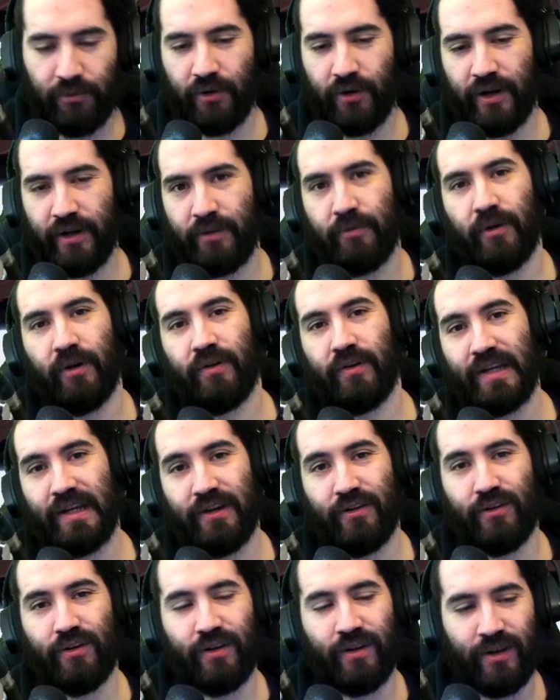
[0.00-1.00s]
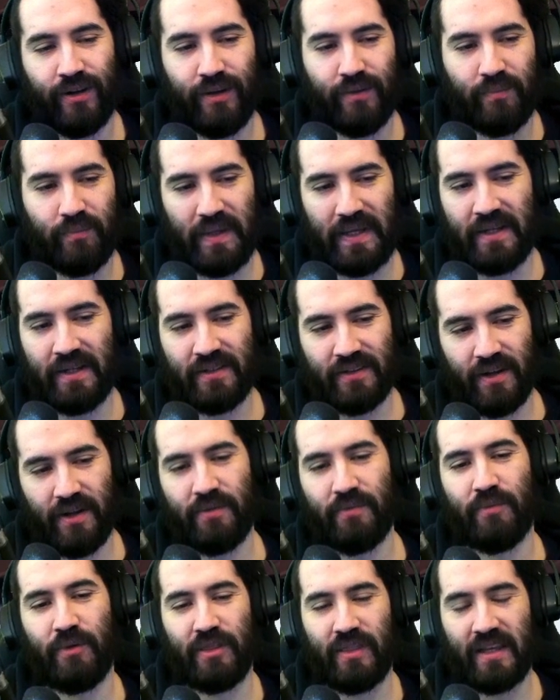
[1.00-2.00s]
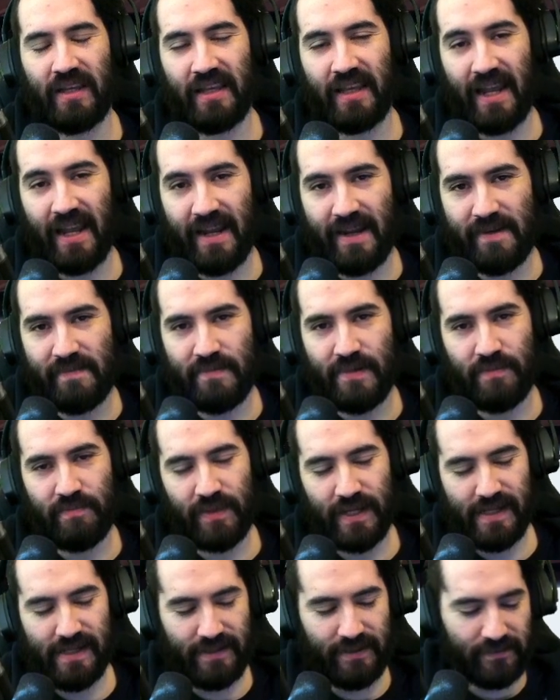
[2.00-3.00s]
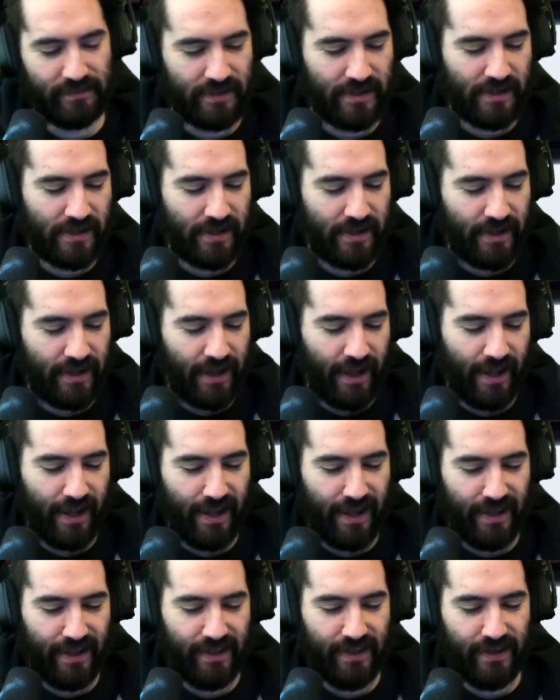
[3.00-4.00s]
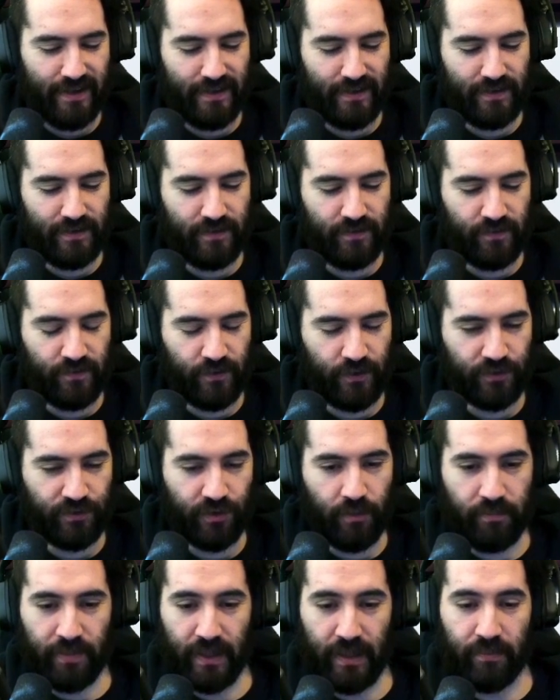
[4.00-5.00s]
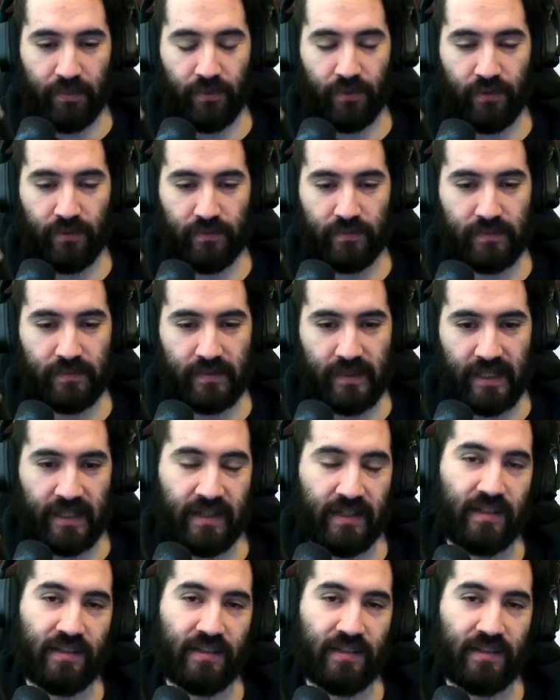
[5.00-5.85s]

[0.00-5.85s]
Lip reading: anywhere near being done with the game, but for some people, it is